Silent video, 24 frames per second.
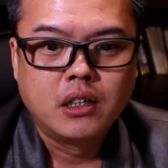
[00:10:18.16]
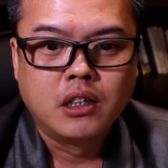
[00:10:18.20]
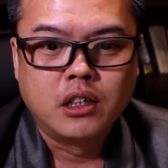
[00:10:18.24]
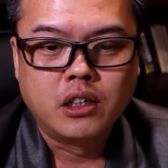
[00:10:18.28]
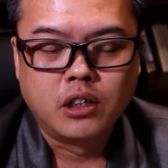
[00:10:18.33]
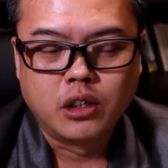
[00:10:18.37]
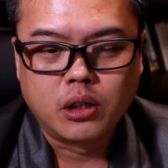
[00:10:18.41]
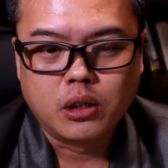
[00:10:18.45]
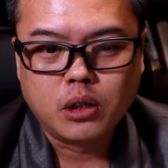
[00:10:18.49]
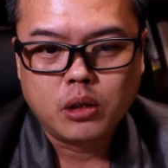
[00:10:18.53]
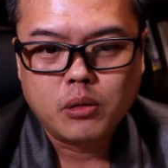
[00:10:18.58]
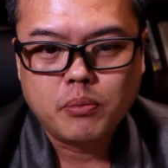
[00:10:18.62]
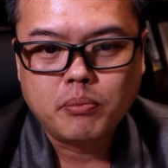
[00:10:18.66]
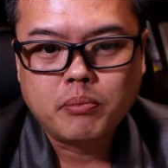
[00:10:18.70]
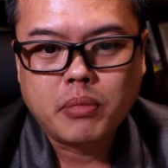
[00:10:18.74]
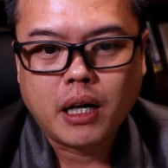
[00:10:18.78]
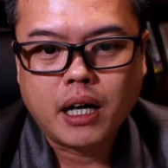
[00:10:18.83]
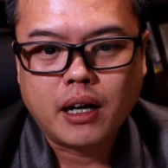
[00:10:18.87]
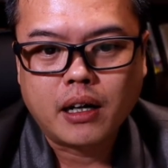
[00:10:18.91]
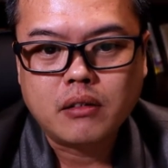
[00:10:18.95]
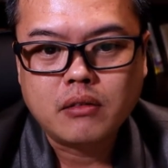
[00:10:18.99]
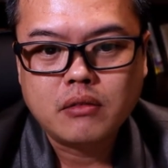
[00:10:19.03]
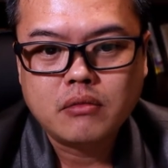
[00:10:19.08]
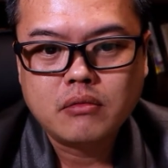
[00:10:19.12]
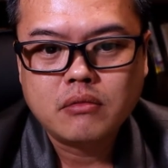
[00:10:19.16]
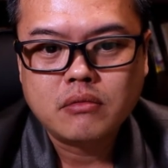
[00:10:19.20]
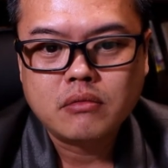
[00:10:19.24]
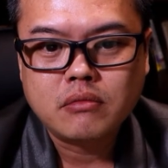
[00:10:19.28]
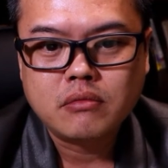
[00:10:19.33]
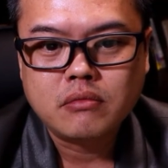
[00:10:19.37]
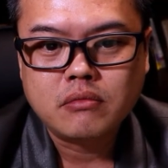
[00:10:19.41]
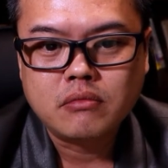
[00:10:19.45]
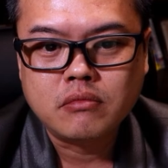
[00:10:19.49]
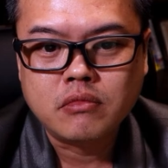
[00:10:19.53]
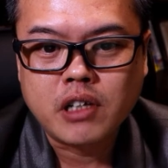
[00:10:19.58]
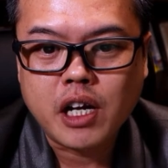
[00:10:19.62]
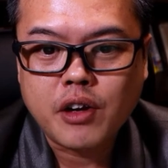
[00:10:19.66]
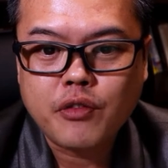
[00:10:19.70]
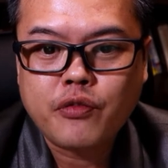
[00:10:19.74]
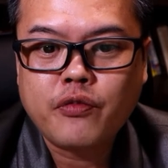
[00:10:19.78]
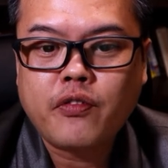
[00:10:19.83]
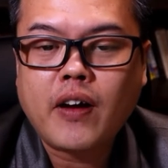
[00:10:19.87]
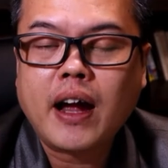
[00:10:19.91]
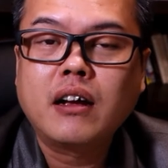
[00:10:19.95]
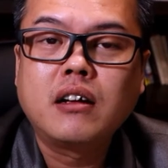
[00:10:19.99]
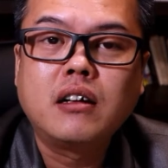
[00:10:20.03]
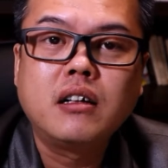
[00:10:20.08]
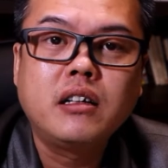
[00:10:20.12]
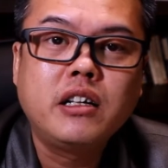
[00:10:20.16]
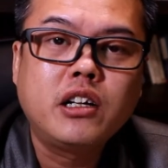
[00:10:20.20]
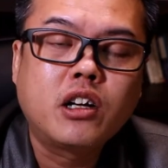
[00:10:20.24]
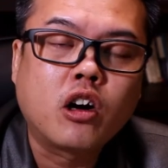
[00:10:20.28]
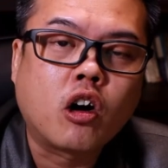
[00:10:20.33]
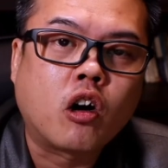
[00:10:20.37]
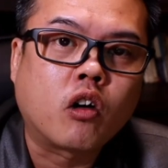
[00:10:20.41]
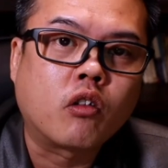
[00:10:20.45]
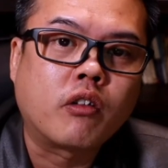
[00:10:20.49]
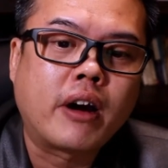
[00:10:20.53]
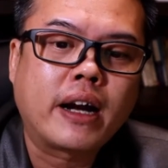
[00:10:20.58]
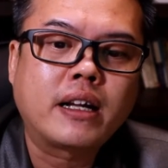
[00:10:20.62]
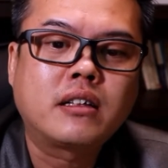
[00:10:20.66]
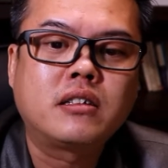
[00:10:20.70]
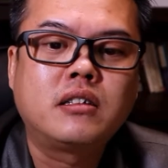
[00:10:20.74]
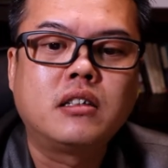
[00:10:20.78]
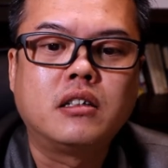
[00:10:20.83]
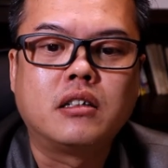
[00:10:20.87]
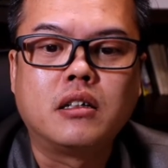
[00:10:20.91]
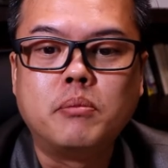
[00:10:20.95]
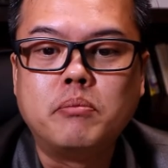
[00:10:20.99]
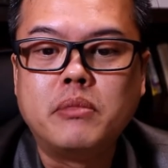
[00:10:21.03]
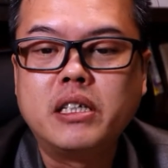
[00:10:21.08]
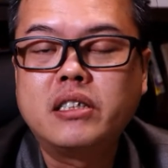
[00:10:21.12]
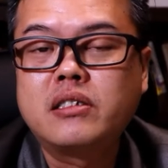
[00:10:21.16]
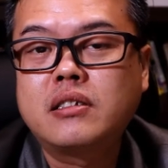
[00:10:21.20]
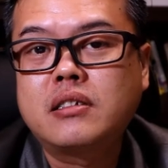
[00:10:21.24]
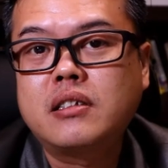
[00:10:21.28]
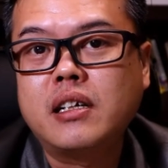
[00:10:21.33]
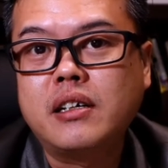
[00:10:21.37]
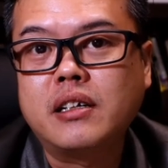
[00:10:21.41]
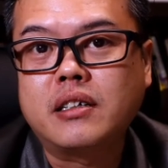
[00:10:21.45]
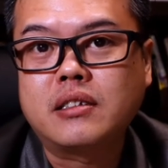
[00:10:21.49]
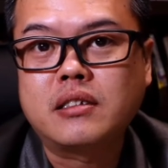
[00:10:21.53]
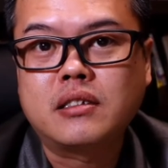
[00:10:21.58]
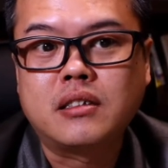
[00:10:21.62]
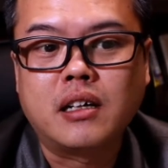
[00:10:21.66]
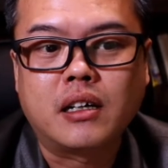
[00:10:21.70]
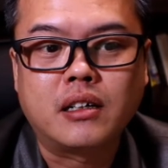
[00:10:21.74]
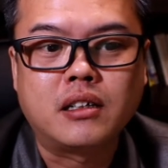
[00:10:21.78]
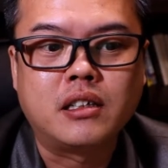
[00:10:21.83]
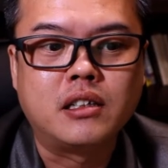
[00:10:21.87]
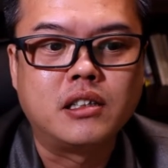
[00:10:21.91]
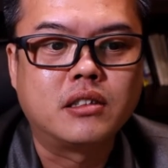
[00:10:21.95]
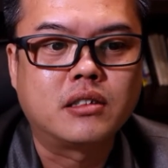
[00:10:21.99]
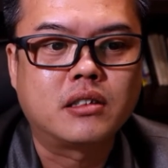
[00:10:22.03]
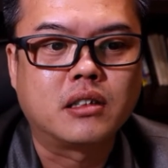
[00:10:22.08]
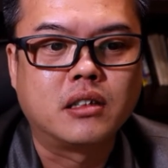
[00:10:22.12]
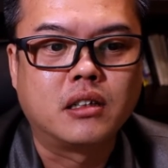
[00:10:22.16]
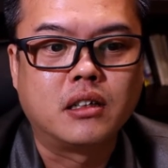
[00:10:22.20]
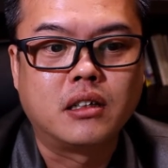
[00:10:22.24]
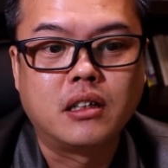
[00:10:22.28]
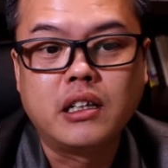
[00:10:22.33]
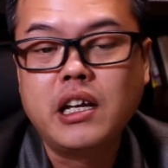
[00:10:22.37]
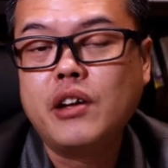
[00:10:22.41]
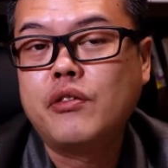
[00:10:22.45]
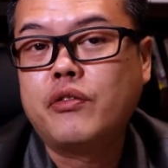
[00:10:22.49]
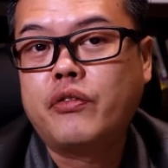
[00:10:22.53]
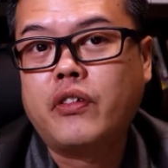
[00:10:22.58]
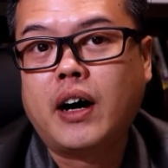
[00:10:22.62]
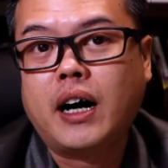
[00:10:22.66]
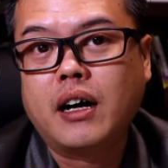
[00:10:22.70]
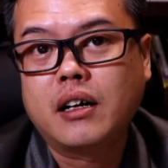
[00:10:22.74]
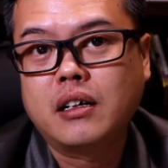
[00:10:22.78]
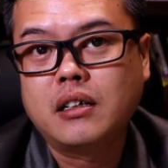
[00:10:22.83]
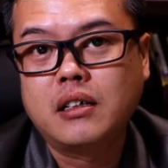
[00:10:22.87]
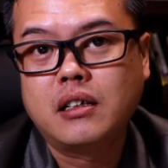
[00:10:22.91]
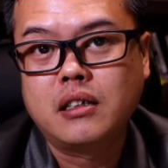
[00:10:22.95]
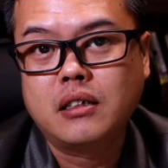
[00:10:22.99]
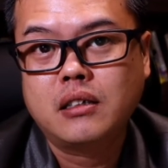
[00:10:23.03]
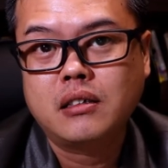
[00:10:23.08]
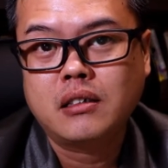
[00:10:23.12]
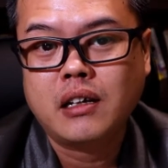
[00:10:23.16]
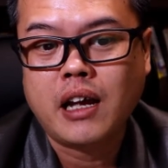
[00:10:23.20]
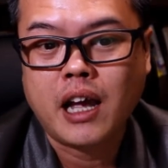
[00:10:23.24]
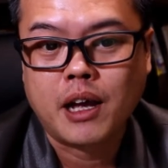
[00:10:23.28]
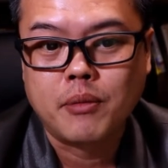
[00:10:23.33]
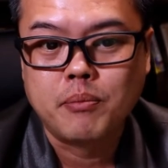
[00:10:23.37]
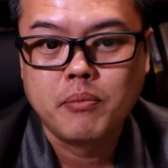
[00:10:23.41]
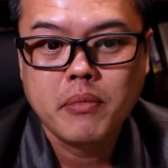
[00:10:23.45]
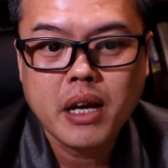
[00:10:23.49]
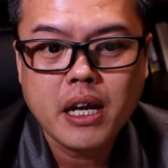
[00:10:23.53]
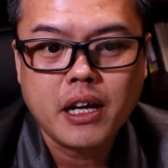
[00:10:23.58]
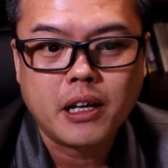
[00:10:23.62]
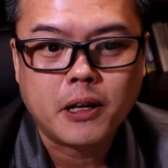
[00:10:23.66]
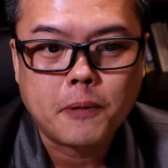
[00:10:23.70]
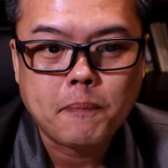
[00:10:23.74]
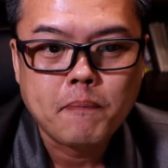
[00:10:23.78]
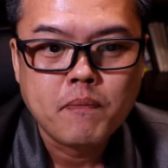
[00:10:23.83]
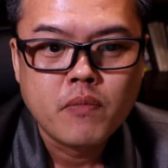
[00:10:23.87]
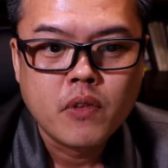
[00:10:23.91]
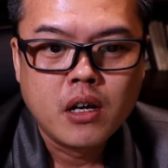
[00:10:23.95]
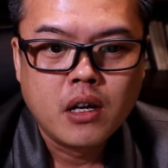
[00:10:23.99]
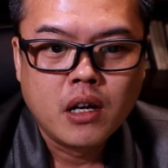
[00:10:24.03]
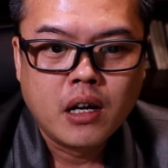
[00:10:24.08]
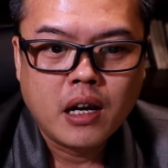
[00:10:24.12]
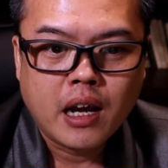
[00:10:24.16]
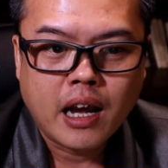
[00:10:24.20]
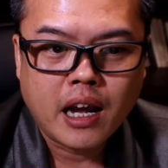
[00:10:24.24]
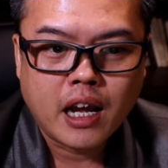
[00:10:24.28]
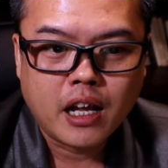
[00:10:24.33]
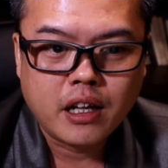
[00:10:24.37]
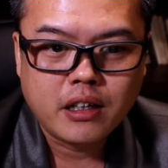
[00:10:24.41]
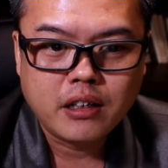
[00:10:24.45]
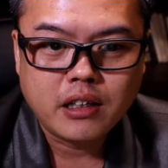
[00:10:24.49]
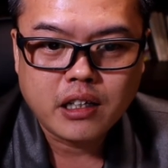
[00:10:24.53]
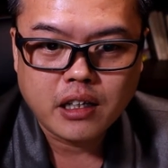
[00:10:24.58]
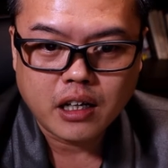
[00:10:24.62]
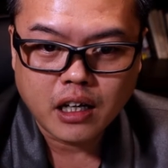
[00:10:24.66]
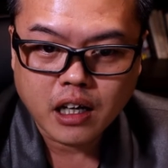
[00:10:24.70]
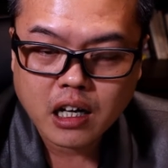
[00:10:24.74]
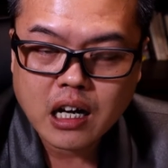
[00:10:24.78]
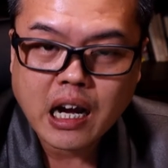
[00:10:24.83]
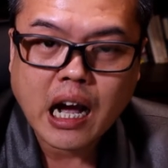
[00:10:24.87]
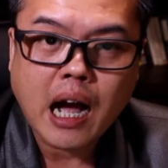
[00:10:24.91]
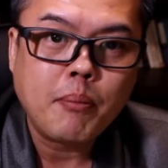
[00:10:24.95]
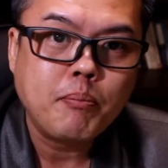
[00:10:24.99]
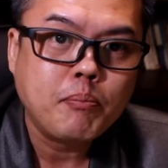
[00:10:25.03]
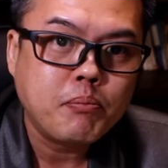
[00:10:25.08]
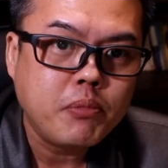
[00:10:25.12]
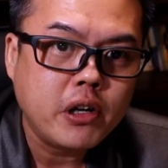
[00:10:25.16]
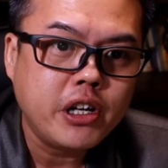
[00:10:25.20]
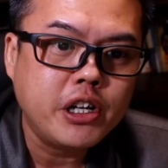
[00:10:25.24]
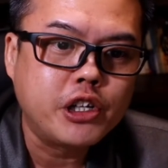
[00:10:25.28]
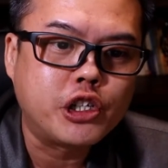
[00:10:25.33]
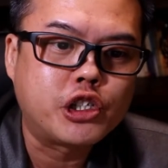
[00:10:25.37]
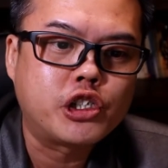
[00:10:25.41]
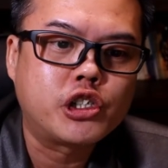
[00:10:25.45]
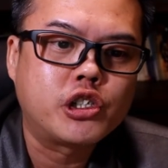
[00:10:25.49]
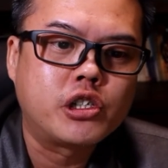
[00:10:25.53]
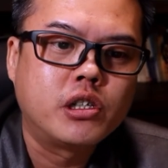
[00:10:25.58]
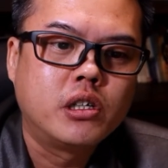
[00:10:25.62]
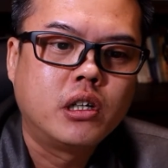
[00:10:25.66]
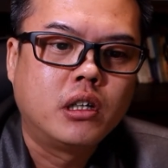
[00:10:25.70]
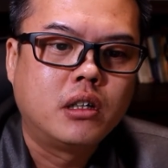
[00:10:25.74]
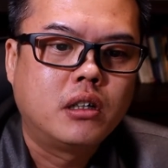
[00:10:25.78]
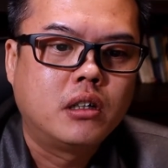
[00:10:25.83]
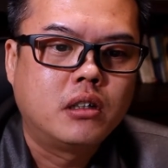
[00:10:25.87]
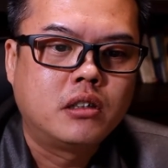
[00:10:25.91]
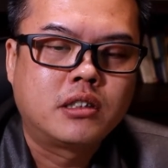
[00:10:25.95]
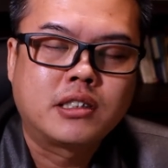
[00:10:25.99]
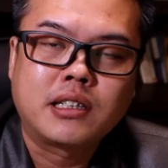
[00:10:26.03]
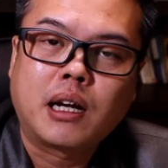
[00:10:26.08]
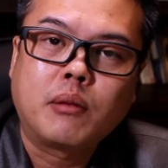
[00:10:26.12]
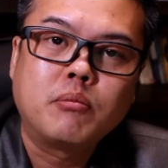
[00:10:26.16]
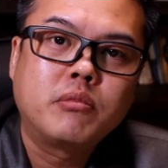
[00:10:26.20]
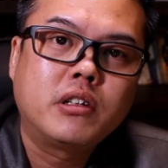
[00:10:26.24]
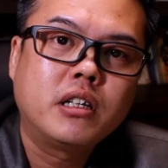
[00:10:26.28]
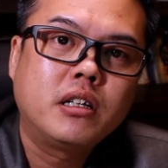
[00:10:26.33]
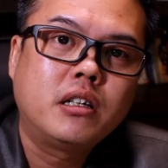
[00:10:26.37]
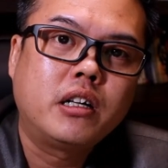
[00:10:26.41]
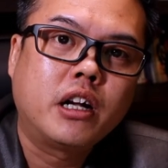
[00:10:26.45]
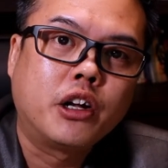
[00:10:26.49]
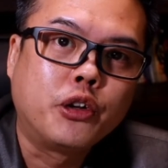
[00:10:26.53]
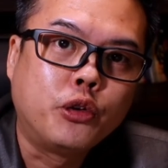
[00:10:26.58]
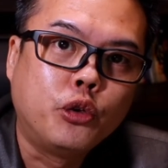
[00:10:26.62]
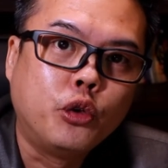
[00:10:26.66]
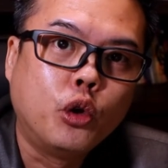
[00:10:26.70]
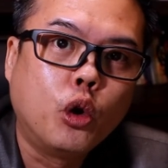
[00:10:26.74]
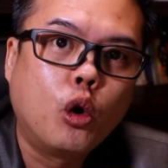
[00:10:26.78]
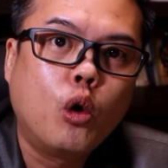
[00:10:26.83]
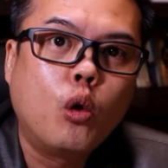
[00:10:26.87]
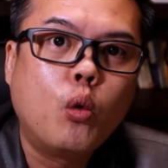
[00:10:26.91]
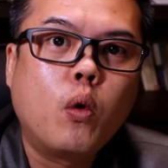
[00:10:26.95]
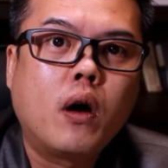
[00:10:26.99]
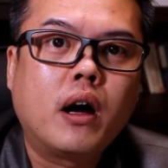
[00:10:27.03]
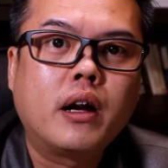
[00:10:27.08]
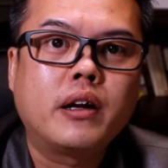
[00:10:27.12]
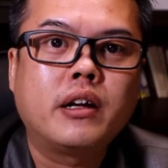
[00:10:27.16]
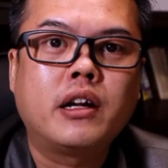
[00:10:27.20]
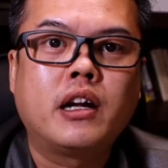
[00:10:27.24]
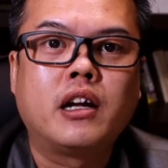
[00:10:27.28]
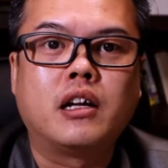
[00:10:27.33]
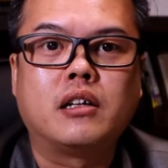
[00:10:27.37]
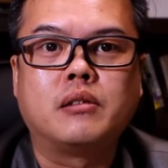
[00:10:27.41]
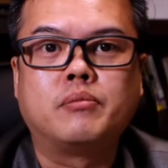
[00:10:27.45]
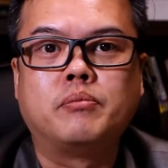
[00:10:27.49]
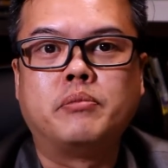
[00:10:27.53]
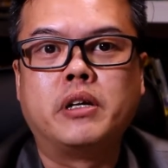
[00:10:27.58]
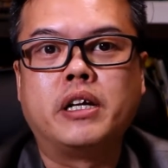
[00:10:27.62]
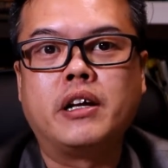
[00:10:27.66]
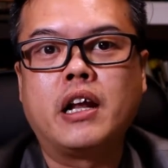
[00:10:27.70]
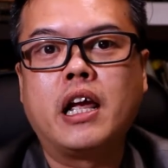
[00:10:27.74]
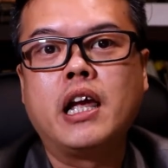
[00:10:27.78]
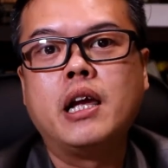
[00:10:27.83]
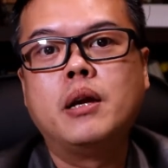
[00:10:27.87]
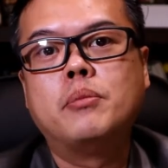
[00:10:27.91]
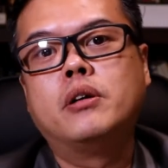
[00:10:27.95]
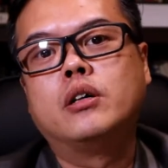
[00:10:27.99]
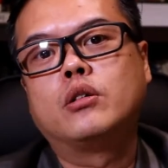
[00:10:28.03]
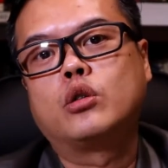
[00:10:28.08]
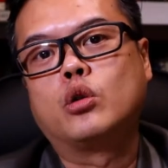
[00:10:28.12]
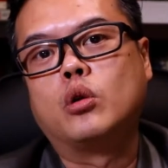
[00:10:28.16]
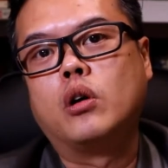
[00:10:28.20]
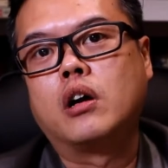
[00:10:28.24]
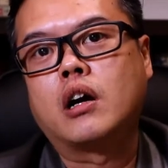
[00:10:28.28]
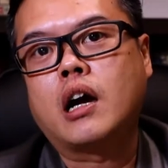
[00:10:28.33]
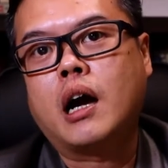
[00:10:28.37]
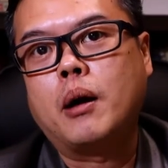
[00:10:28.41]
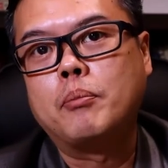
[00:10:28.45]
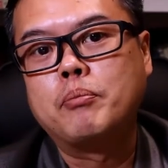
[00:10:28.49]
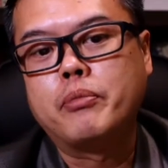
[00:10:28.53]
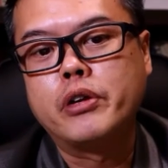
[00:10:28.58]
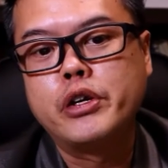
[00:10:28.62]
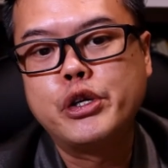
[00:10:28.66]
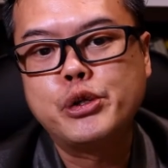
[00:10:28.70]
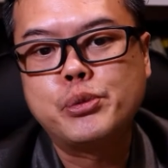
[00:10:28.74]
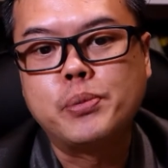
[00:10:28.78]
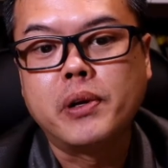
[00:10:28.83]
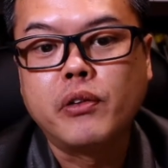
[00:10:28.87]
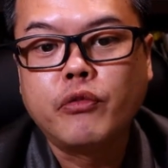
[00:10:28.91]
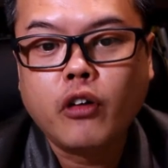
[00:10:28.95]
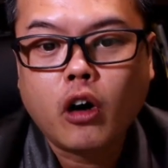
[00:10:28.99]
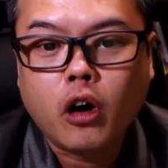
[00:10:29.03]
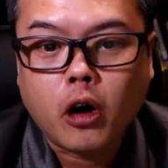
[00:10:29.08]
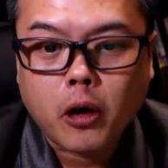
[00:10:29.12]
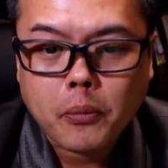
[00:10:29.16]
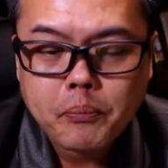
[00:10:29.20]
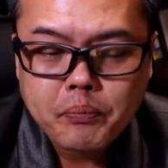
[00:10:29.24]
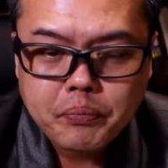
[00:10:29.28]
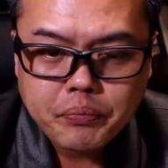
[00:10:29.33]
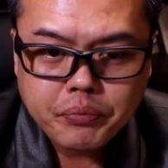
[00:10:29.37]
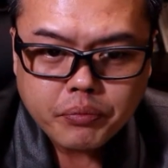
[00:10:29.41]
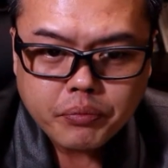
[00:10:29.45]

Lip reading: you know, but they finally corrected the mistakes that his late father had made, and they accomplished something that no one had been able to accomplish before.